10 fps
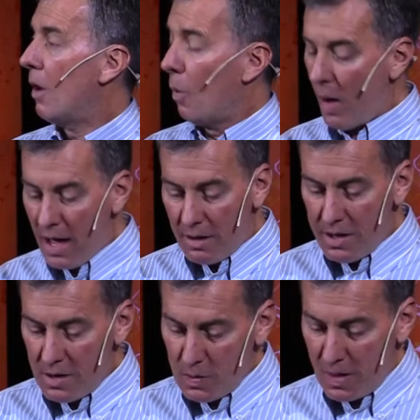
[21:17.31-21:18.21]
while
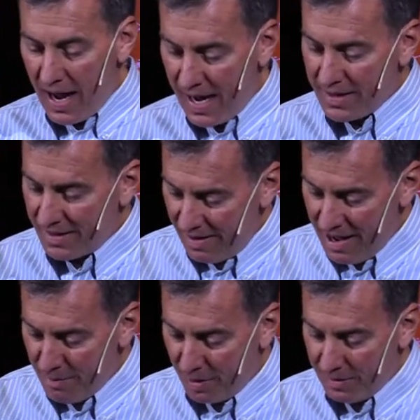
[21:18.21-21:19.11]
you were at the
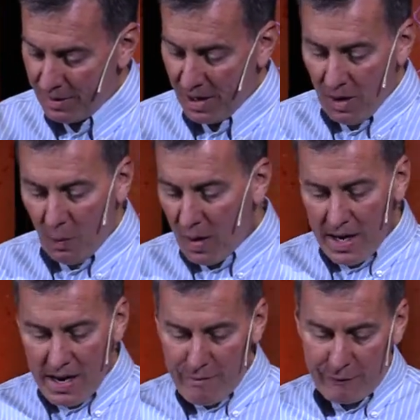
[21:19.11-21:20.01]
table? What
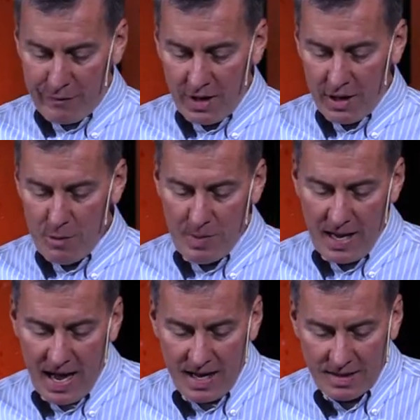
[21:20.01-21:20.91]
if you
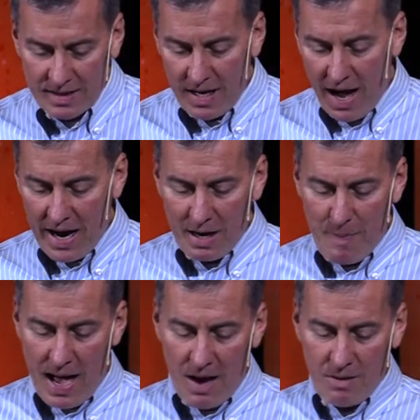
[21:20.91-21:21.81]
began to talk
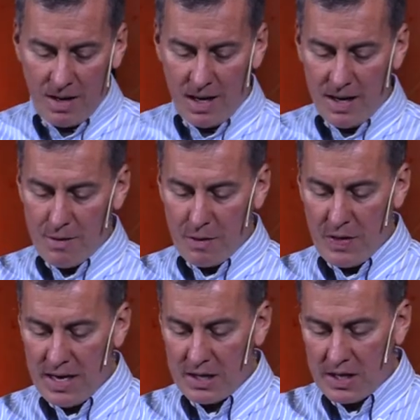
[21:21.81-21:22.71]
about other
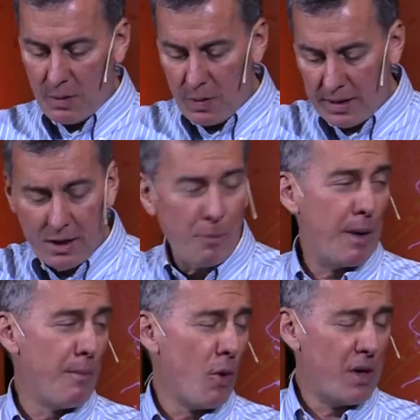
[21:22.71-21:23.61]
things that were a little
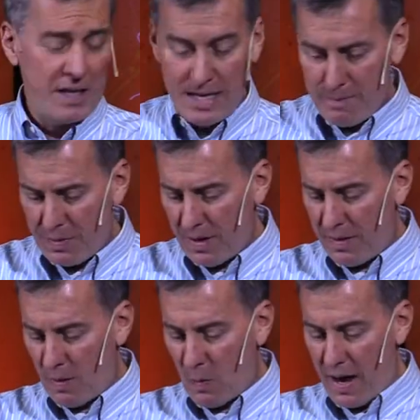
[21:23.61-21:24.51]
bit more deep
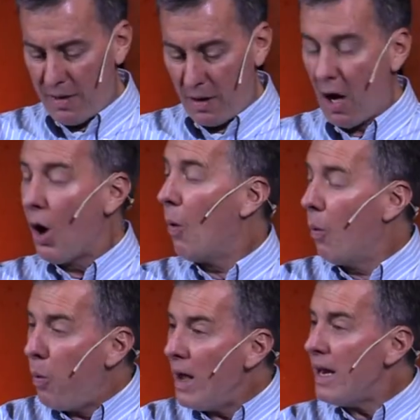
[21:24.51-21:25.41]
than the weather?
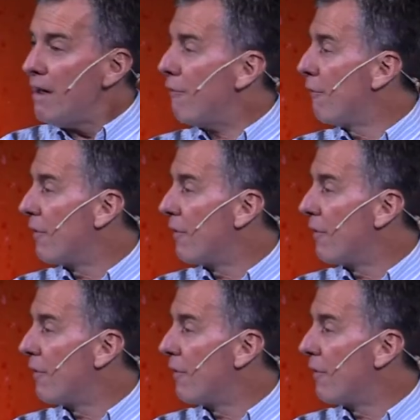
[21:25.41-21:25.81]
What if